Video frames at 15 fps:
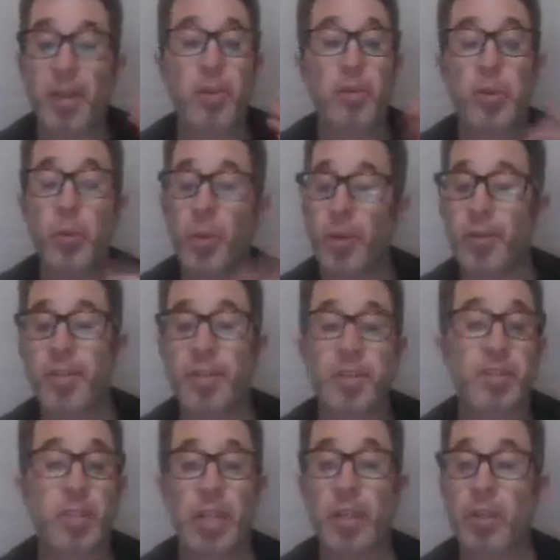I don't know where it
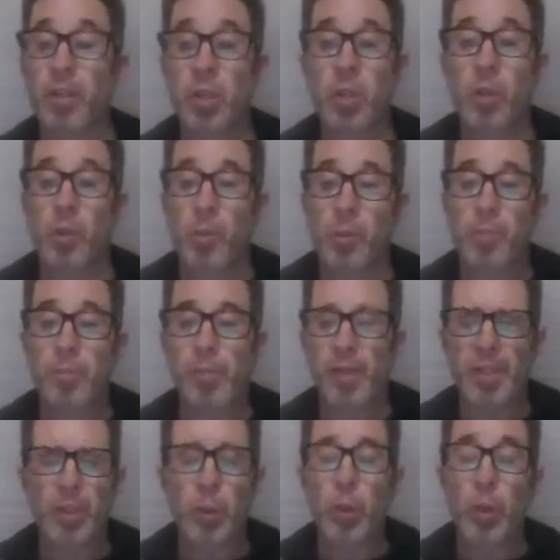is,
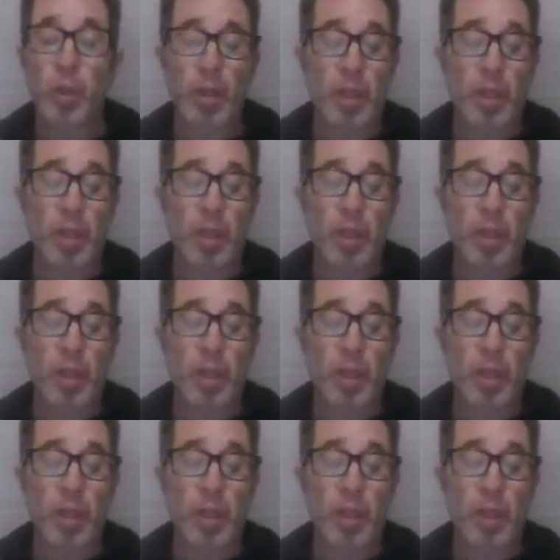but